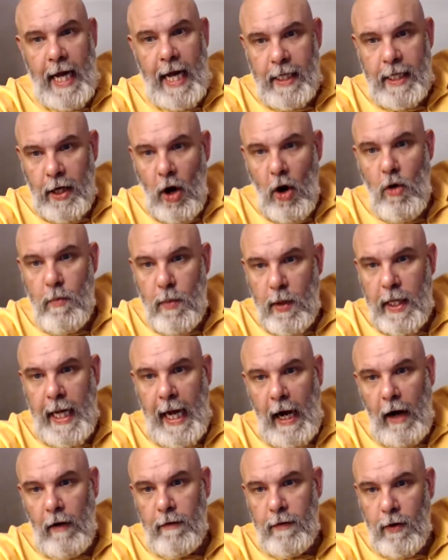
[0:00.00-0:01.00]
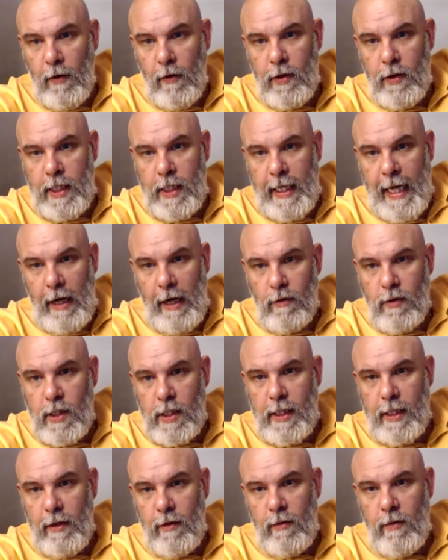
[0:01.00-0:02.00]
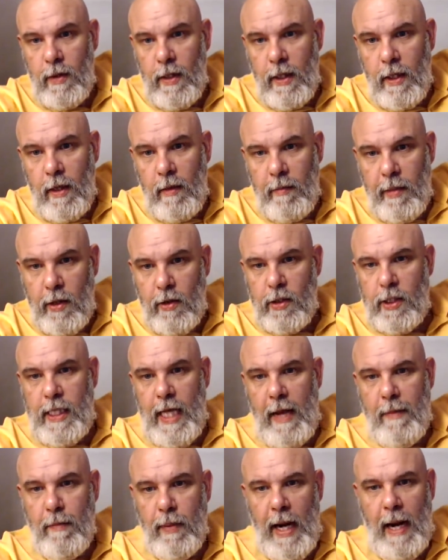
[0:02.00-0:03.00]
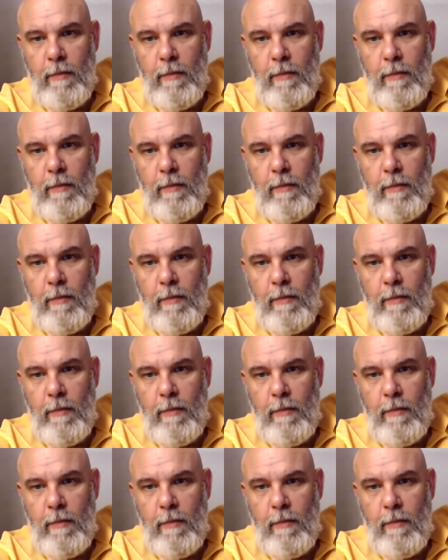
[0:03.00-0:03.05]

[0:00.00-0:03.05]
an open galvanizing kettle still because they're